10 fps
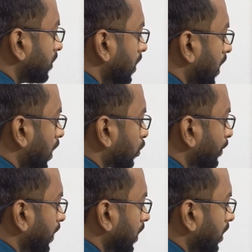r
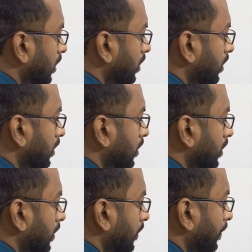omega,
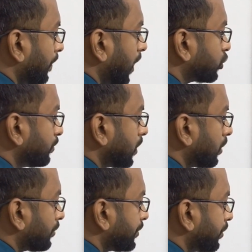that should be equal
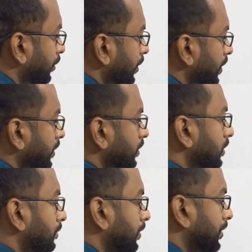to 0 only.
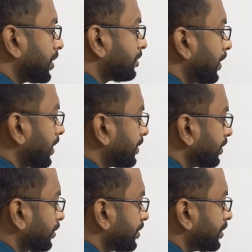This minus
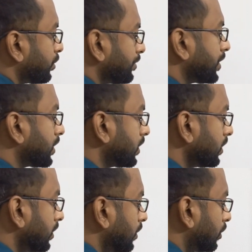0 is 0 basically.
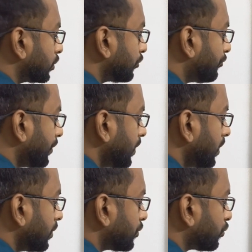So
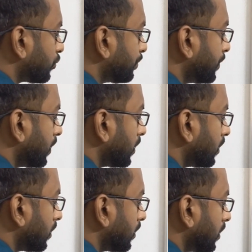v should be
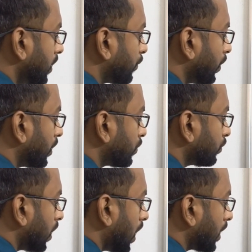equal to
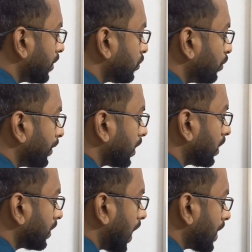r into omega.
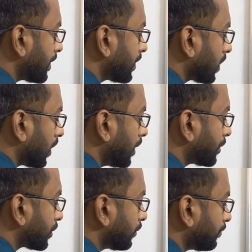That is the
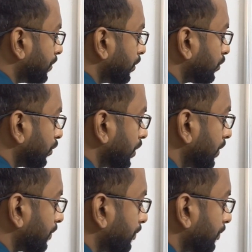condition of pure rolling.